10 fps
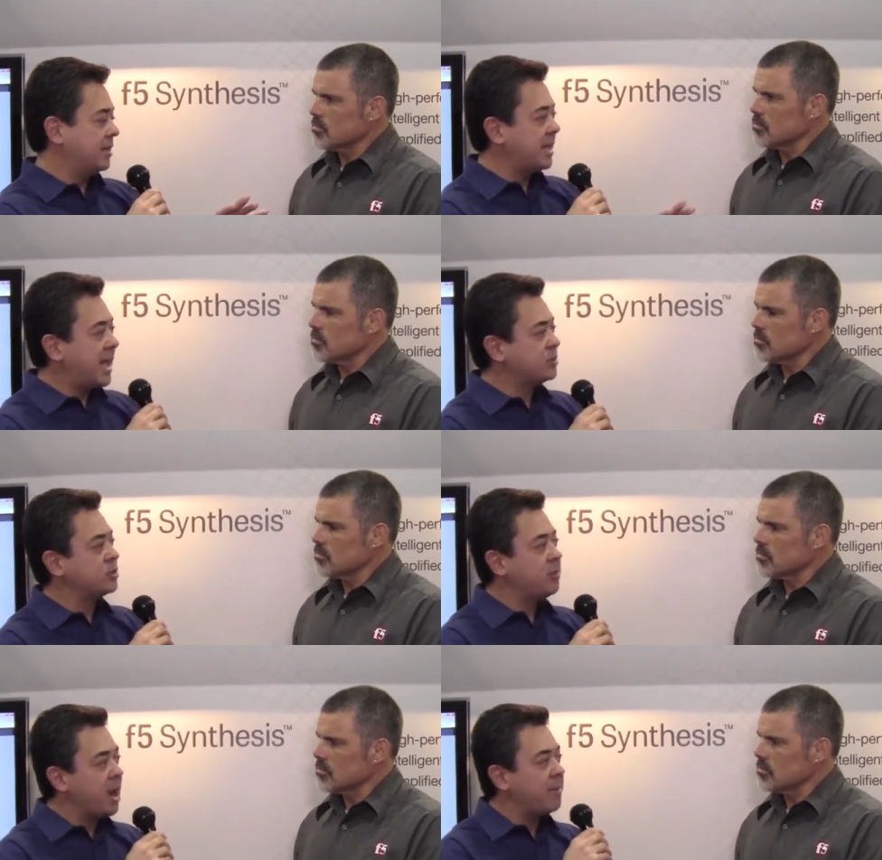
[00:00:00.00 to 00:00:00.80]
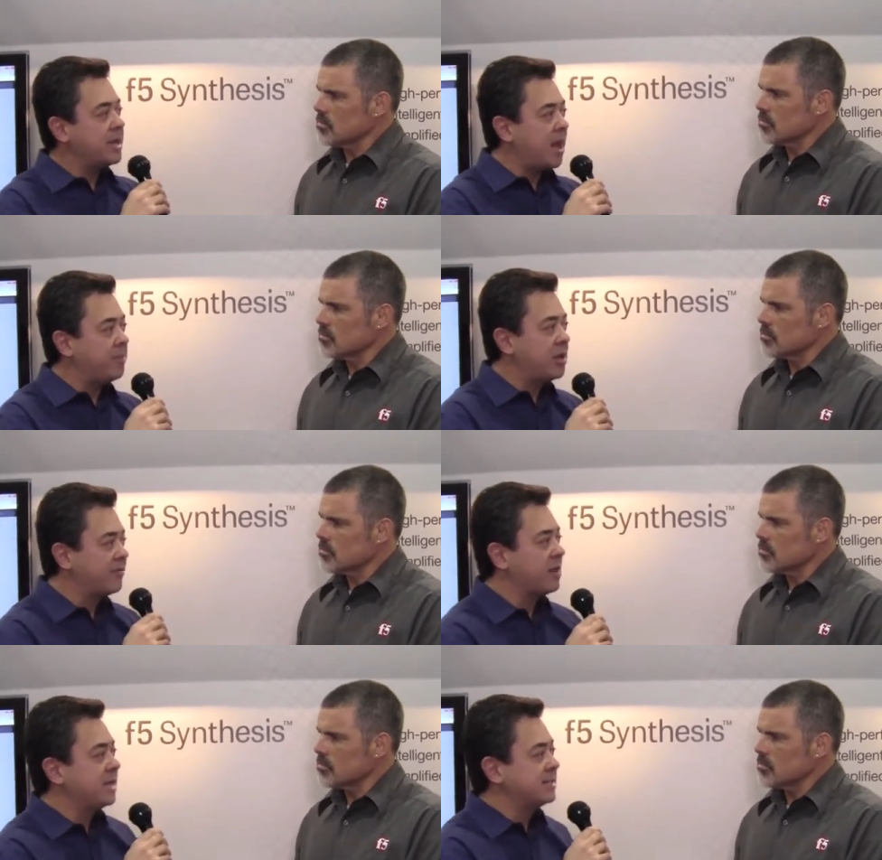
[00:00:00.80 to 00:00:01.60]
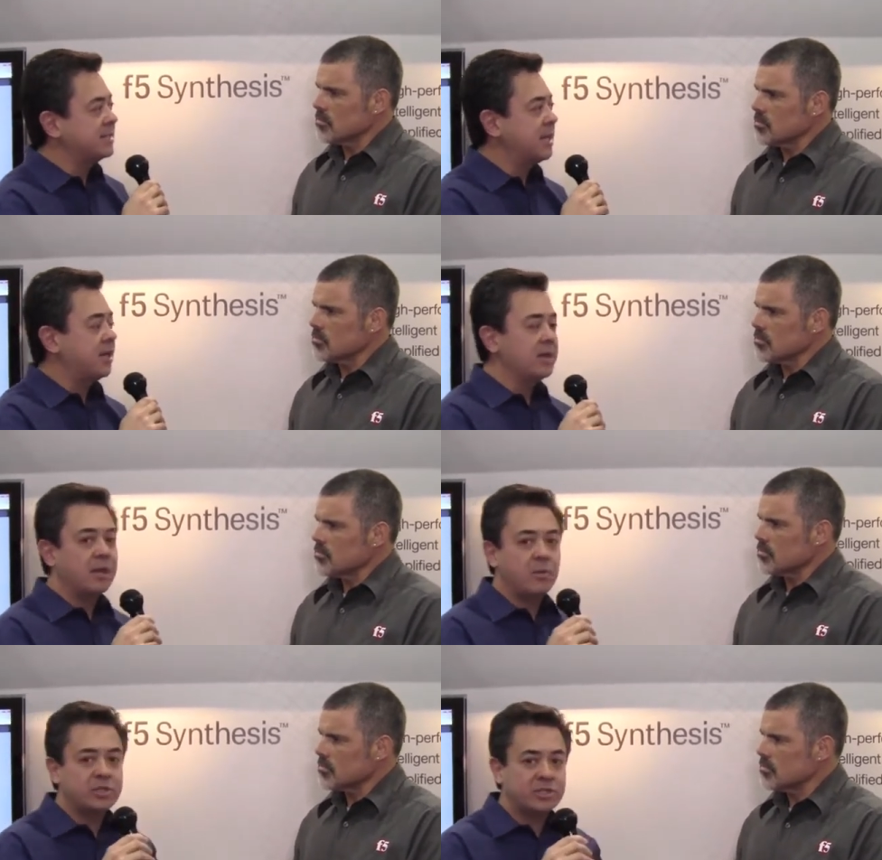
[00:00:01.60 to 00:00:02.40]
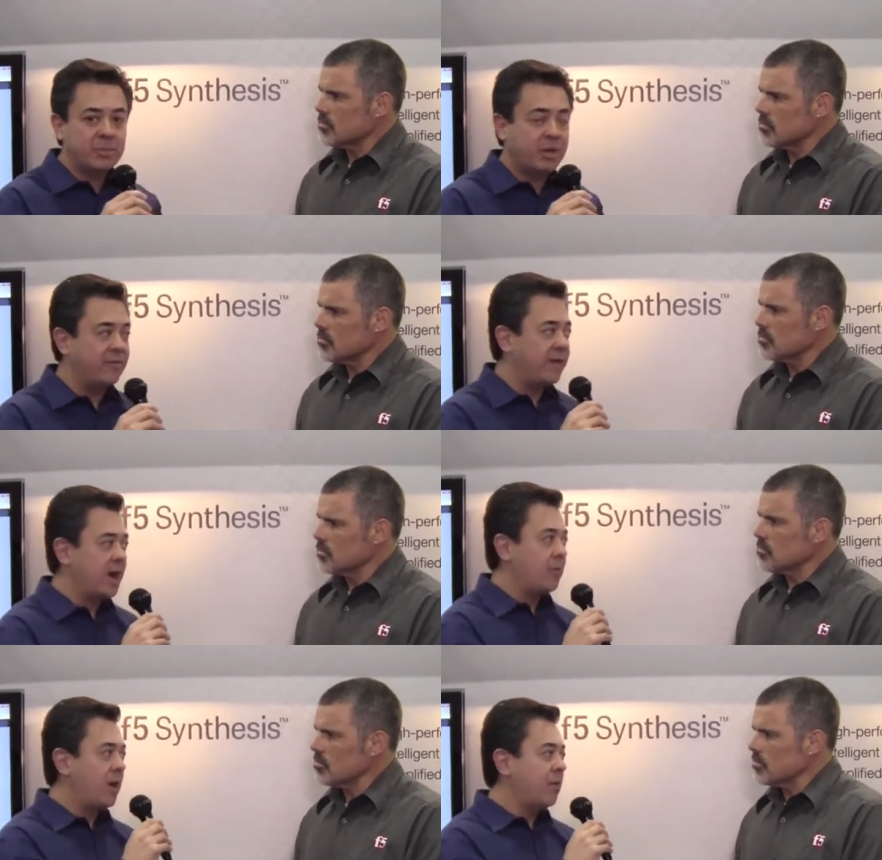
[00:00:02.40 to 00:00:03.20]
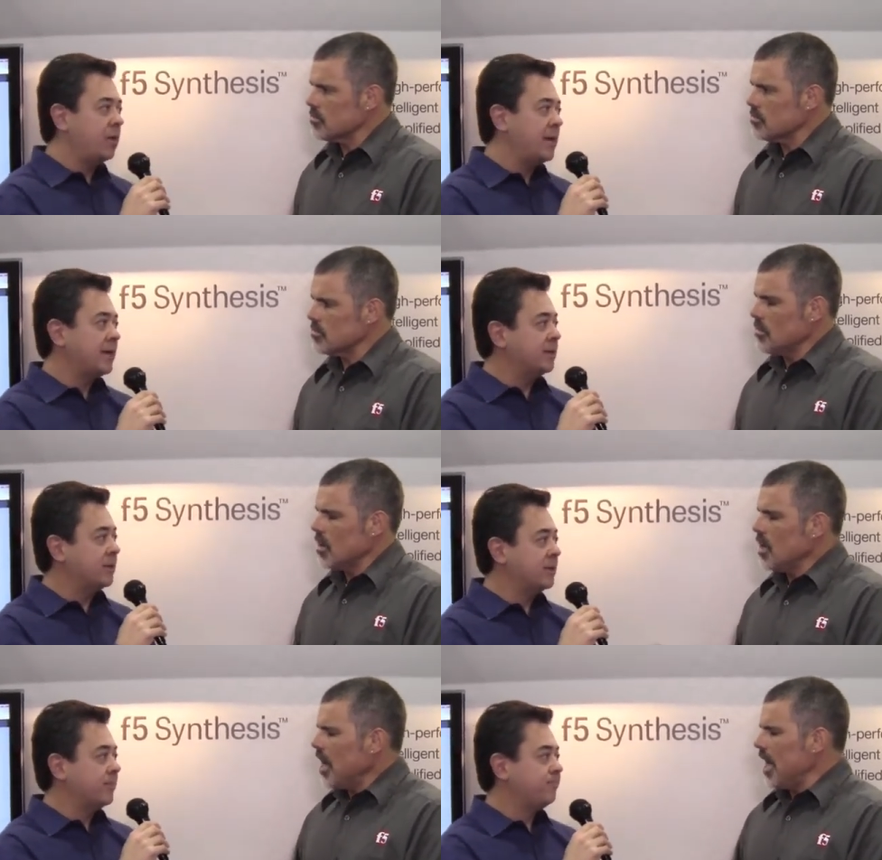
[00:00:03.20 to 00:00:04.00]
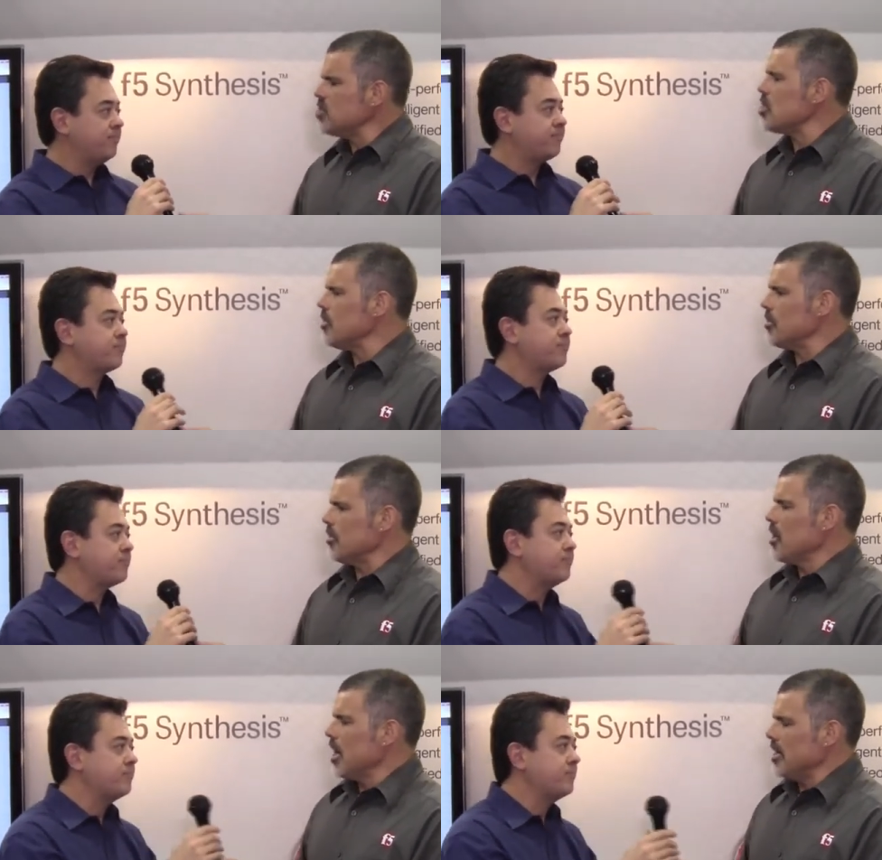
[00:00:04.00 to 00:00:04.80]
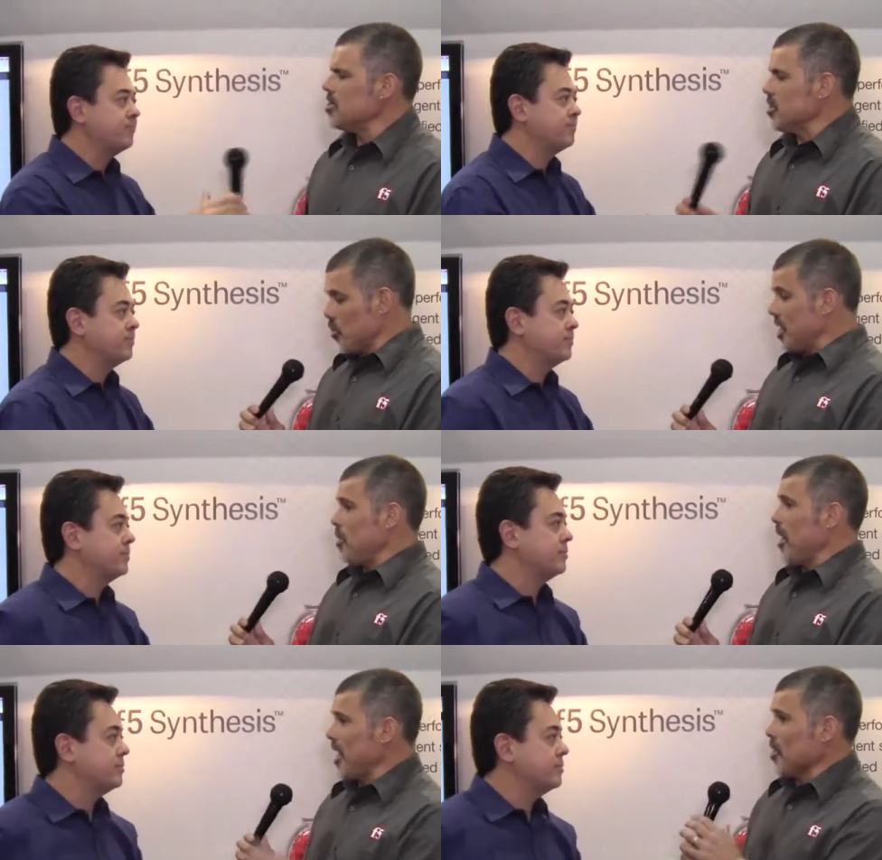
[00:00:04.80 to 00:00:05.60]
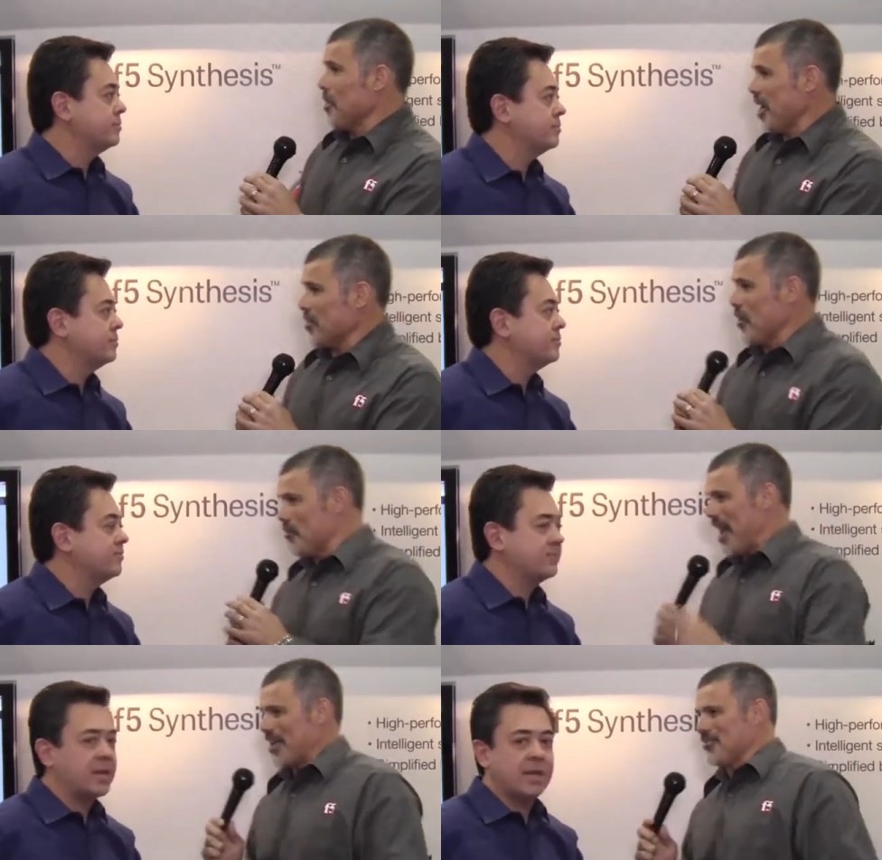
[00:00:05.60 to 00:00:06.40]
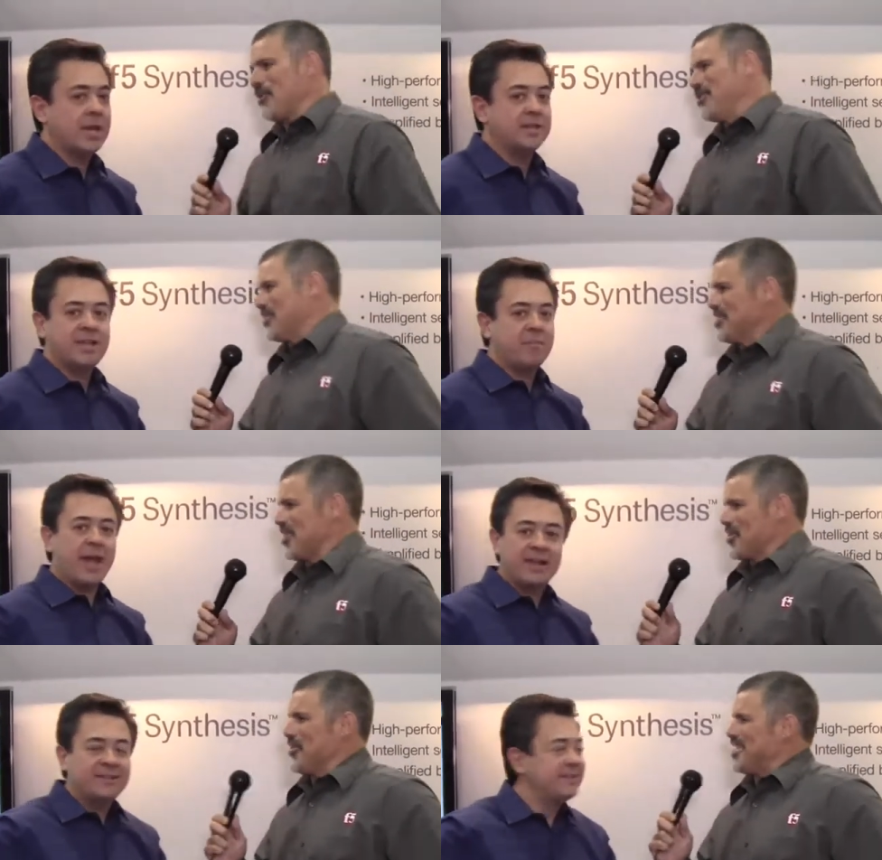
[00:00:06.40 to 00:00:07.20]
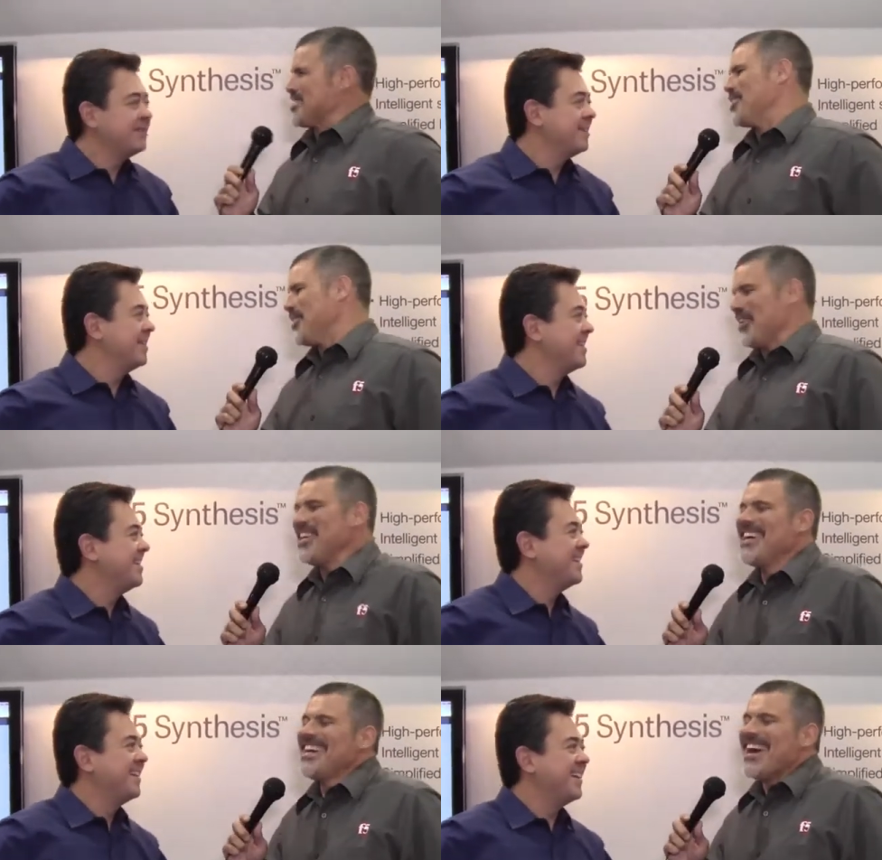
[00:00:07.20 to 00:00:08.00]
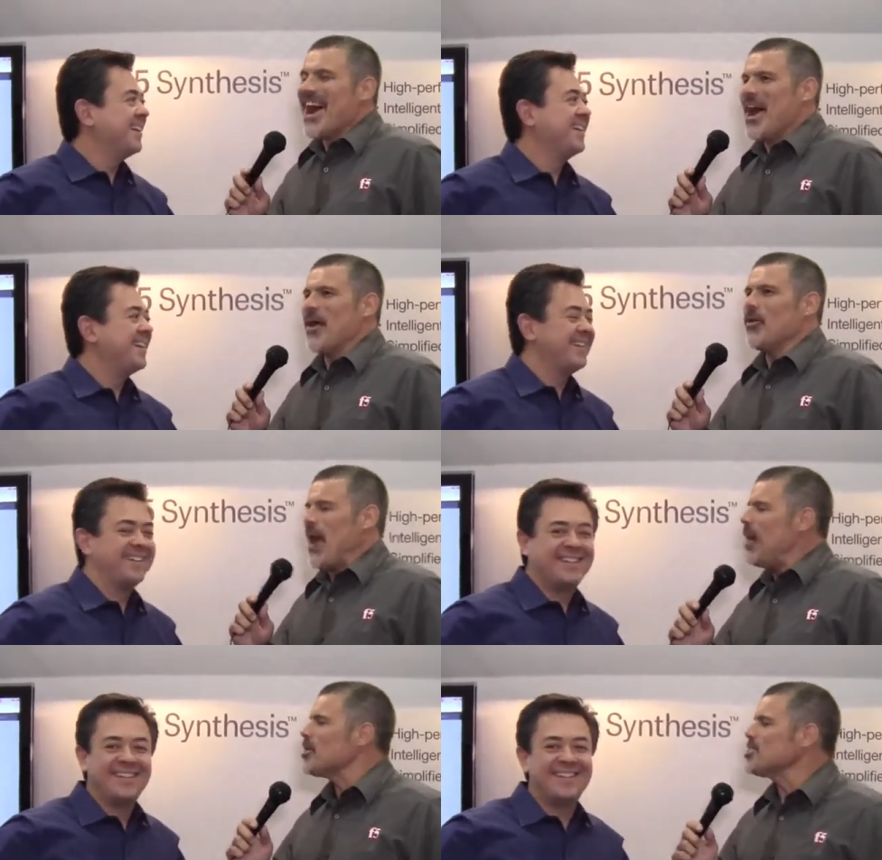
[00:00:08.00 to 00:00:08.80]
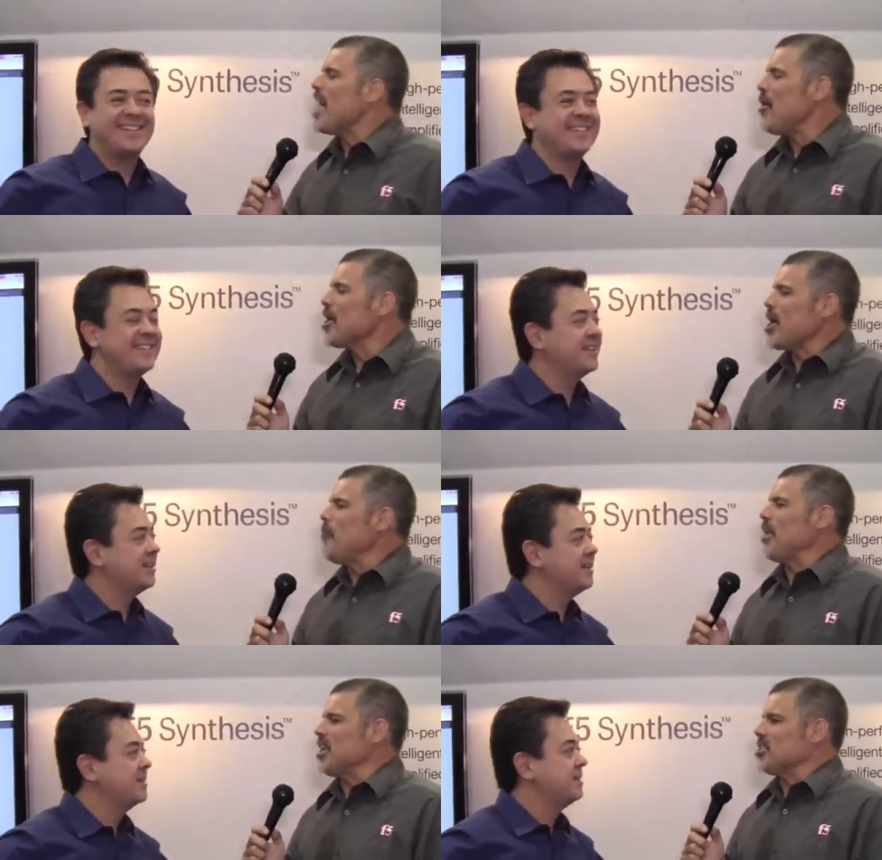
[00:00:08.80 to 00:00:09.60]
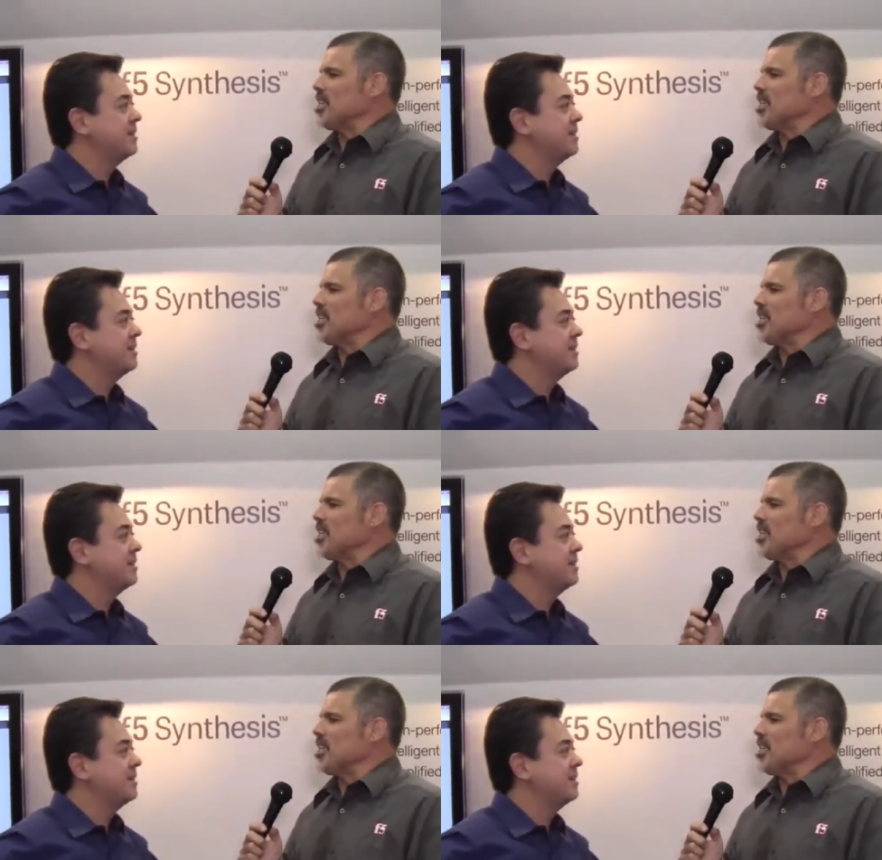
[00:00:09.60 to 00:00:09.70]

Speaker 1: attacks, which may or may not be over SSL, which your typical firewall won't handle.
Speaker 2: And so, and so as we keep handing the microphone back and forth to each other, which is cool, uh, how, are, how are companies